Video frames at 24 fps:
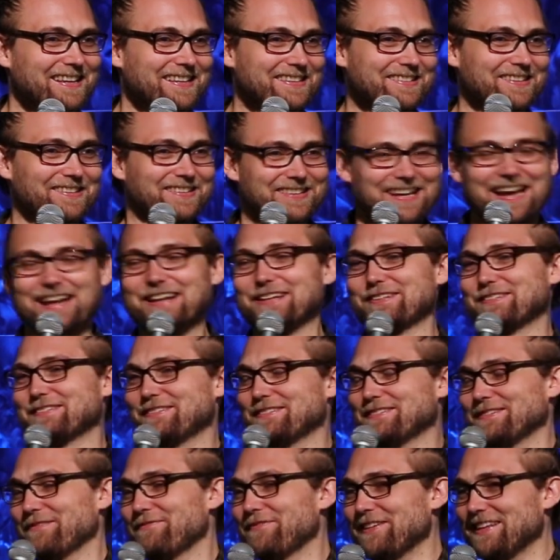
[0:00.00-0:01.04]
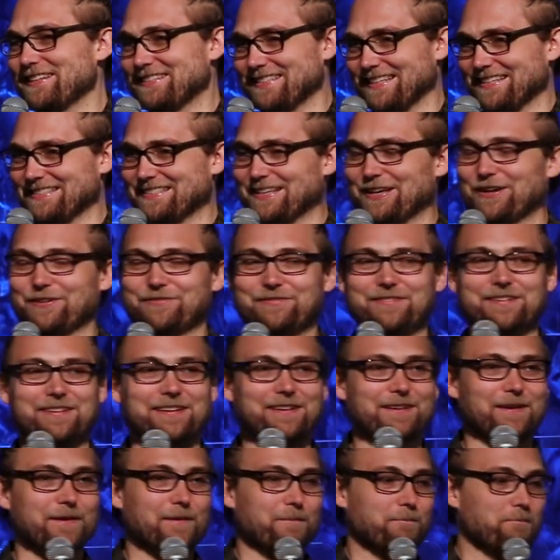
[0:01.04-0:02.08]
So it kind of defeats itself.
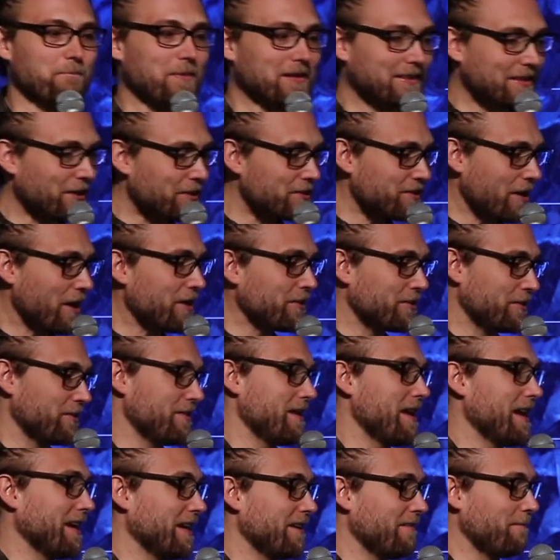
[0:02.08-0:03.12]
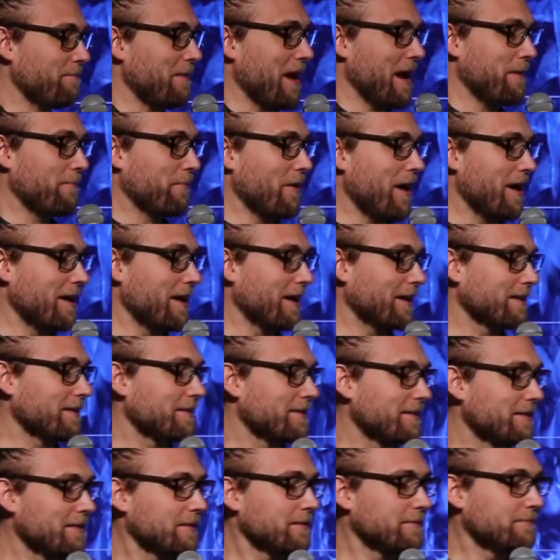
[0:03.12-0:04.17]
But there's other negative
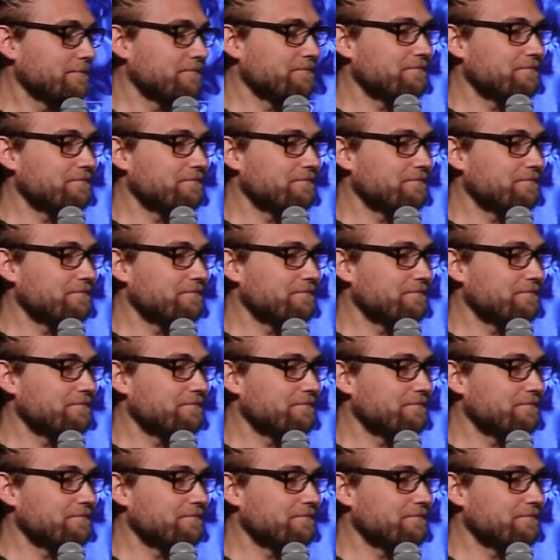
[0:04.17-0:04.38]
byproducts.